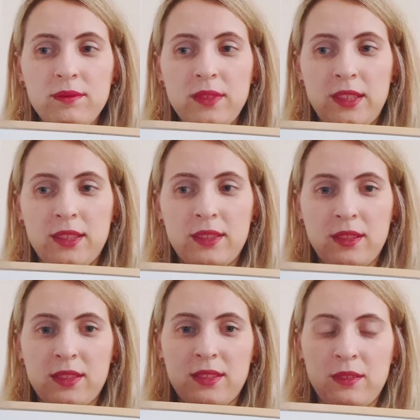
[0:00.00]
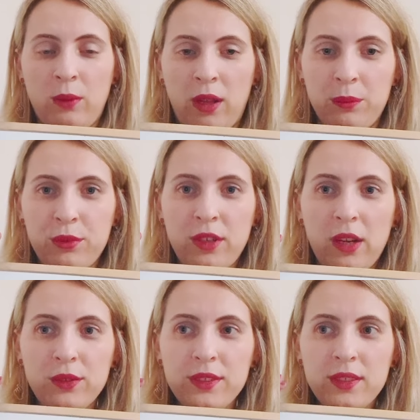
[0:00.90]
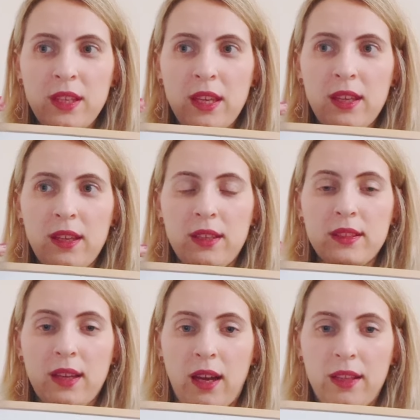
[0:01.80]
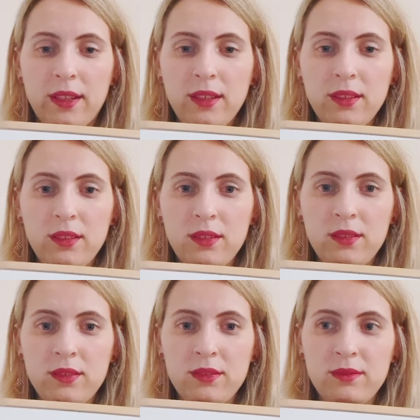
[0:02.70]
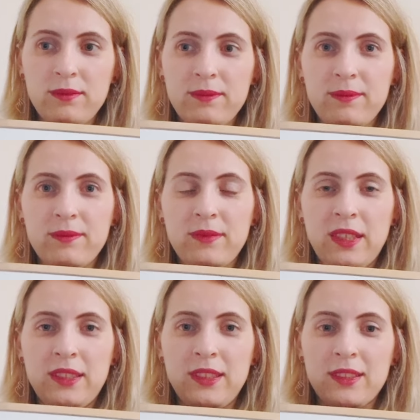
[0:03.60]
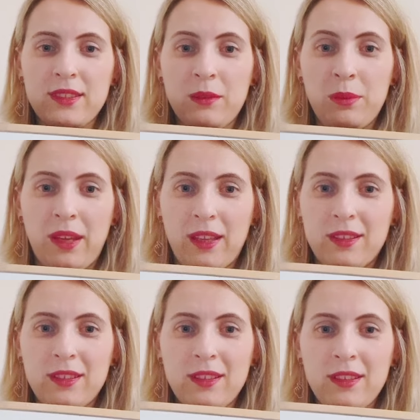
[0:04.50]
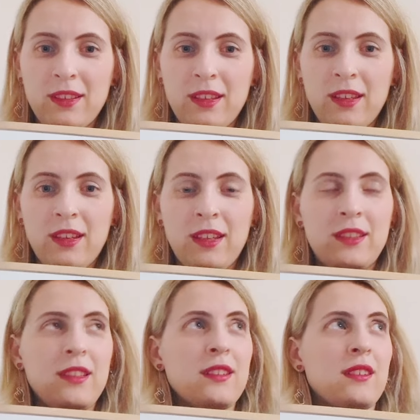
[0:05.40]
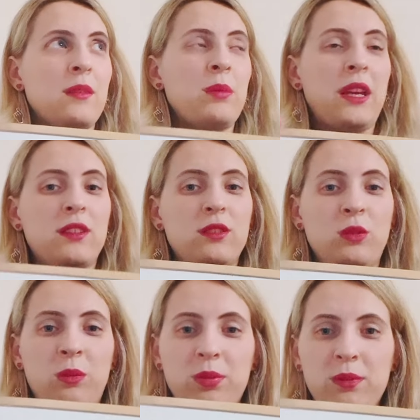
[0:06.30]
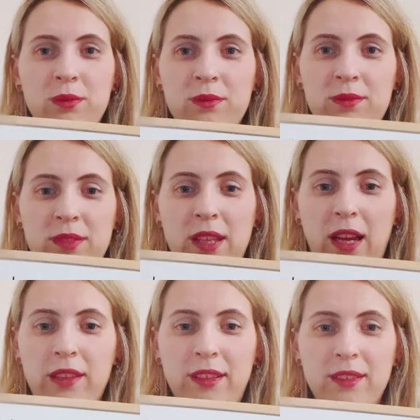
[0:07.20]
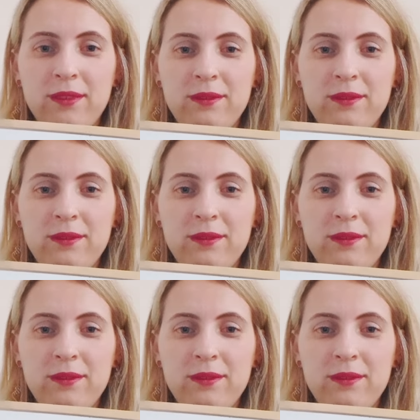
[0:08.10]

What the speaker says: It is one pronounce. And kada. It is a bed. It is a bed tube. Kada.